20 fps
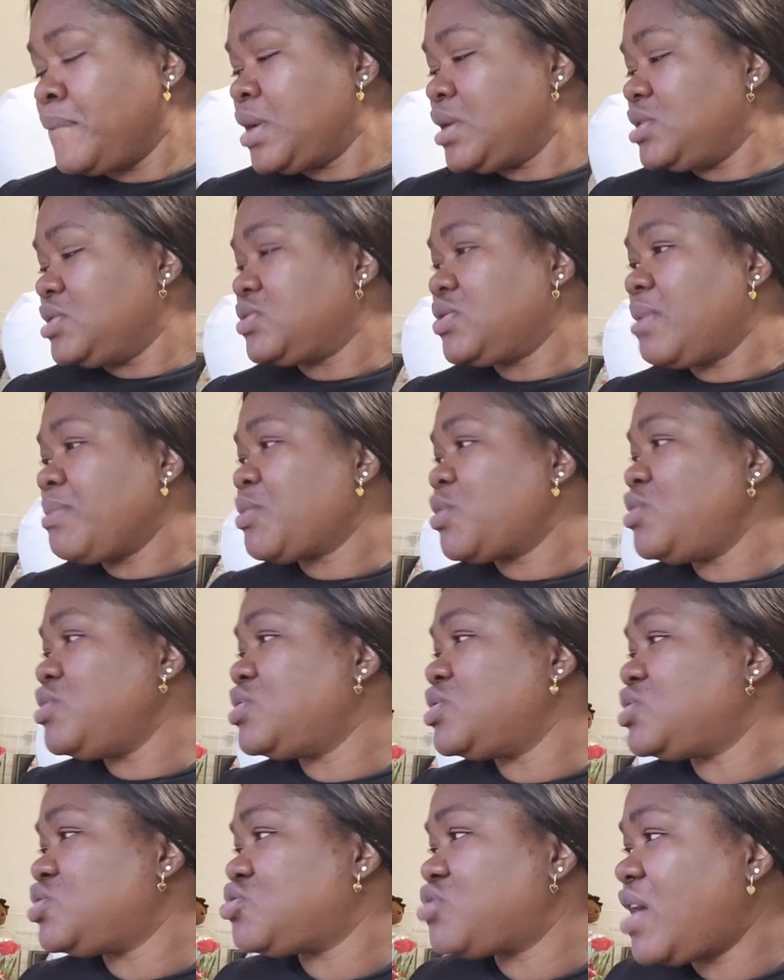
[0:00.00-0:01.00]
So I'm going
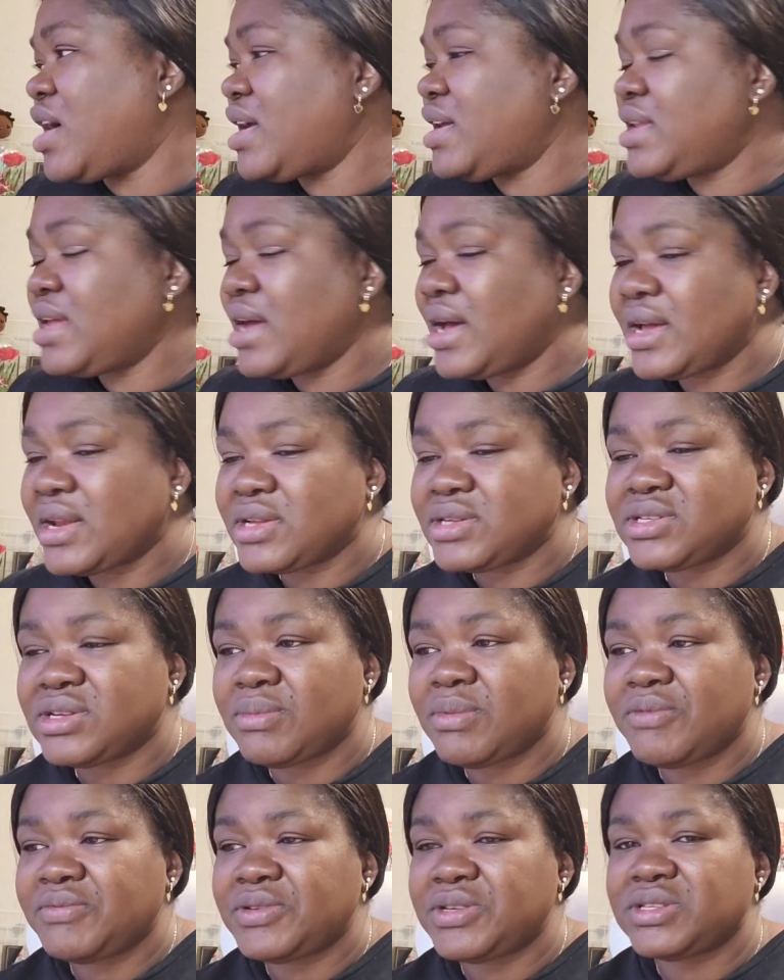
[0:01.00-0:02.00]
to try that, some
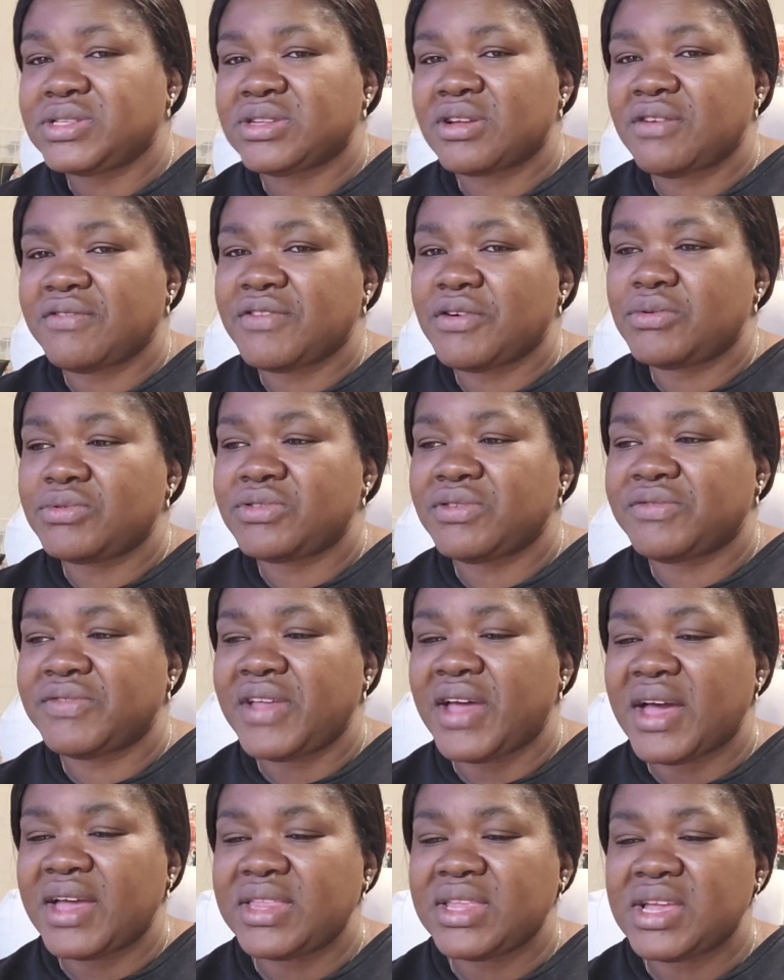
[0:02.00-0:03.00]
of the stuff out of
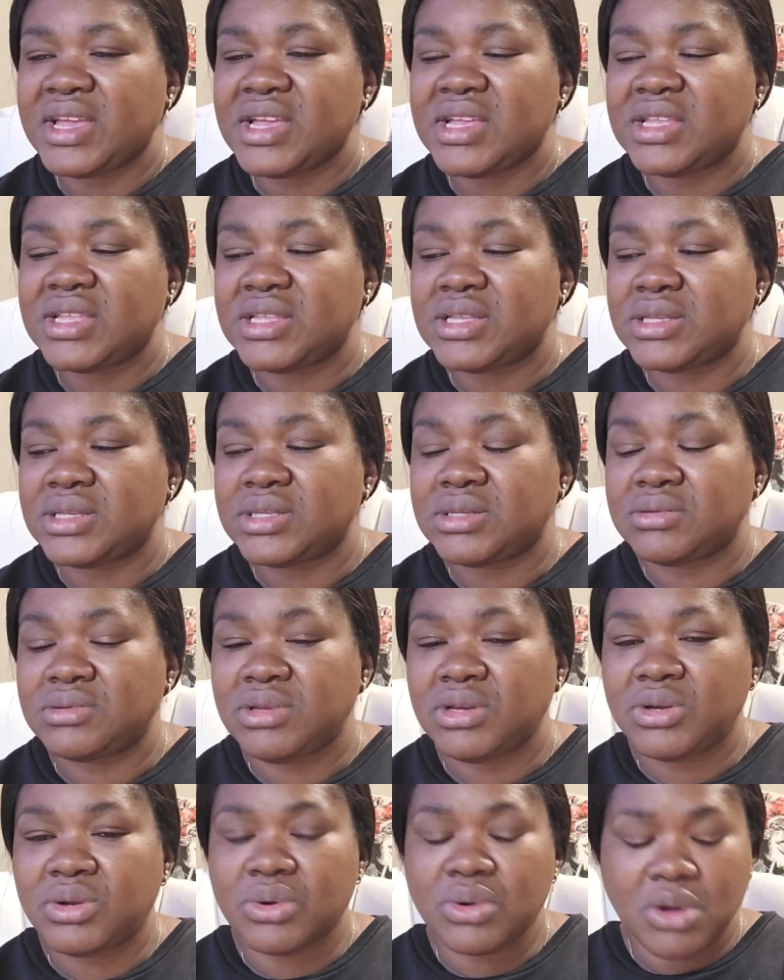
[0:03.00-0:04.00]
that, and,
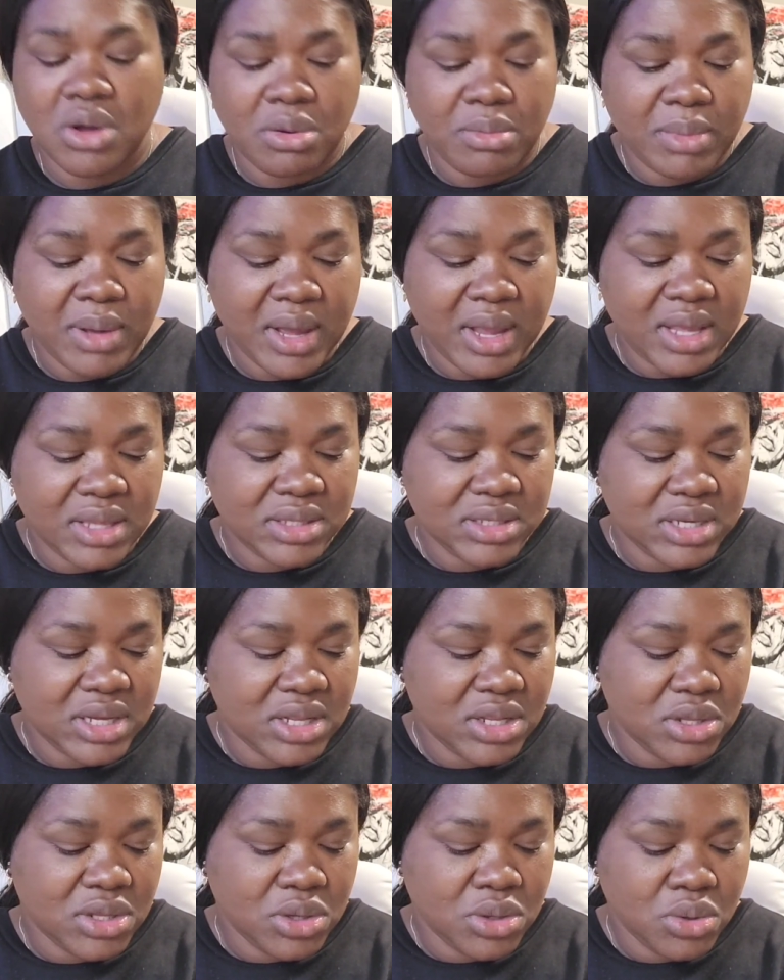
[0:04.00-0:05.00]
you know, come back and tell
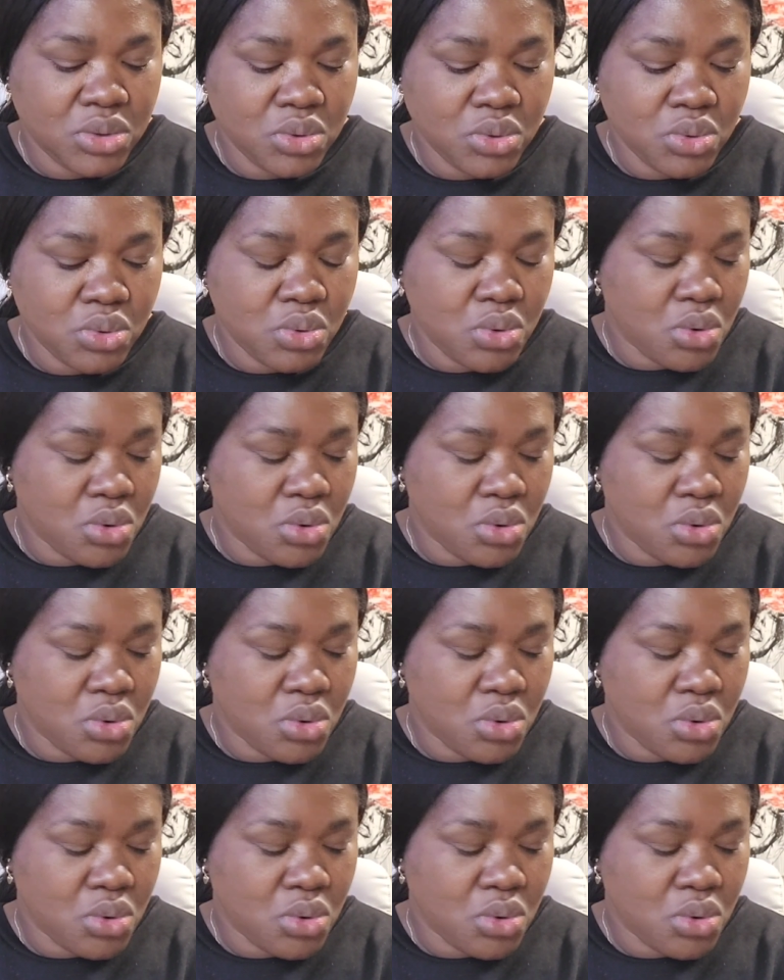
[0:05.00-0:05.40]
you